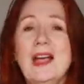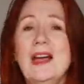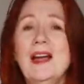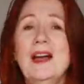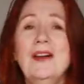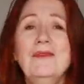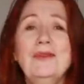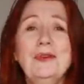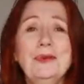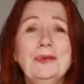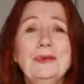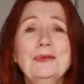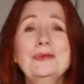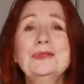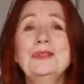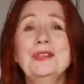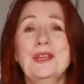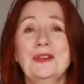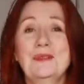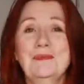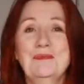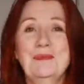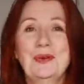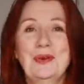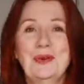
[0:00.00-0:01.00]
I've
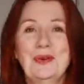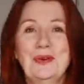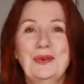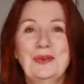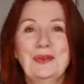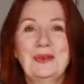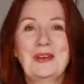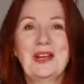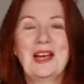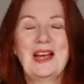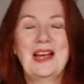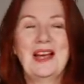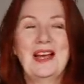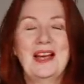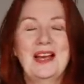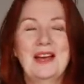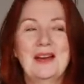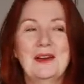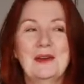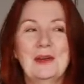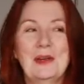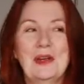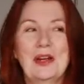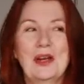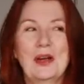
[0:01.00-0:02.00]
also bought,
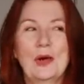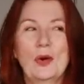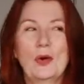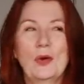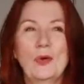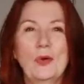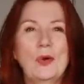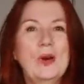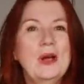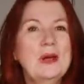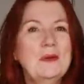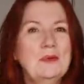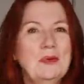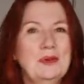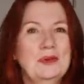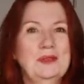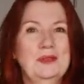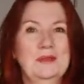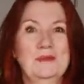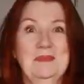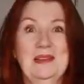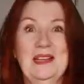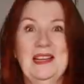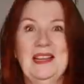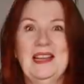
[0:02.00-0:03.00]
uh, quite
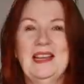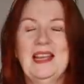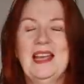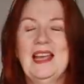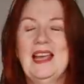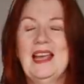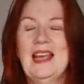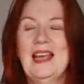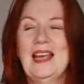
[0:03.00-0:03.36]
possibly,